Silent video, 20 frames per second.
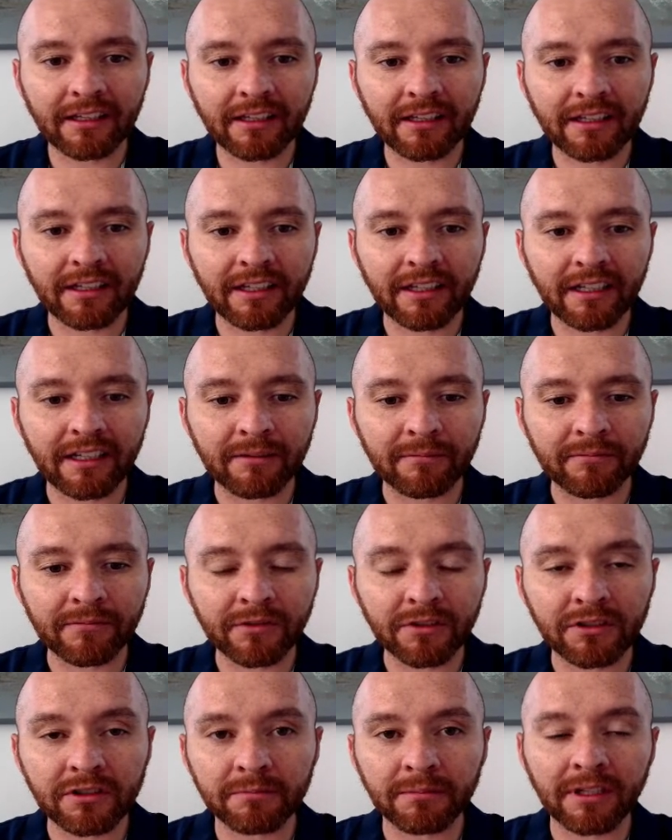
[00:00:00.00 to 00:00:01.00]

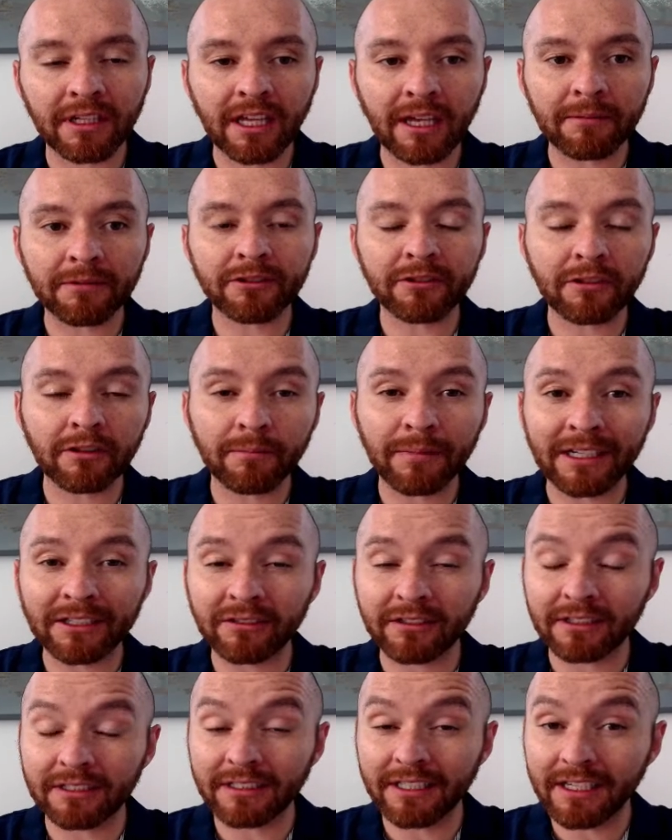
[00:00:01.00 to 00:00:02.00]
you should be able to go back
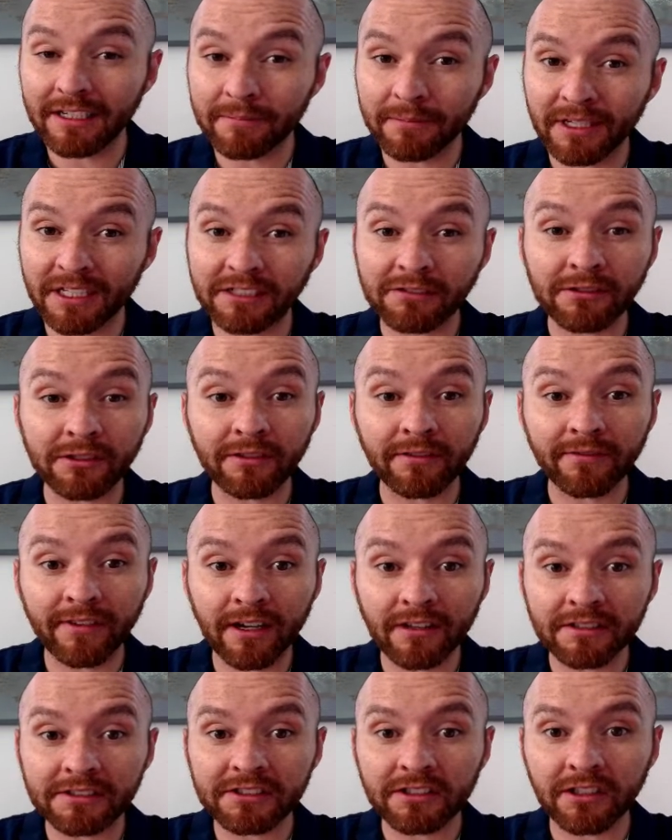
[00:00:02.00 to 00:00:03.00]
to the database where you
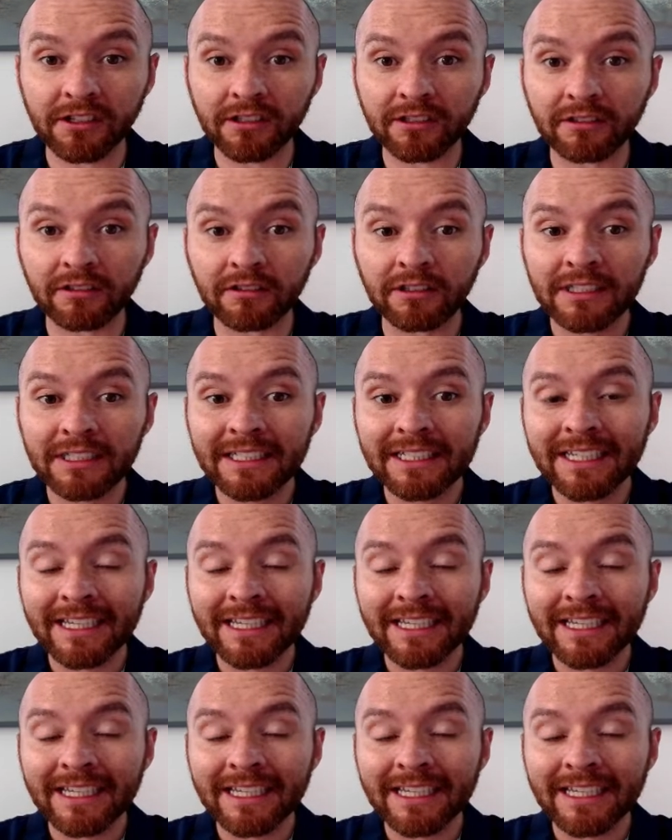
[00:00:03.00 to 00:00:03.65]
found this article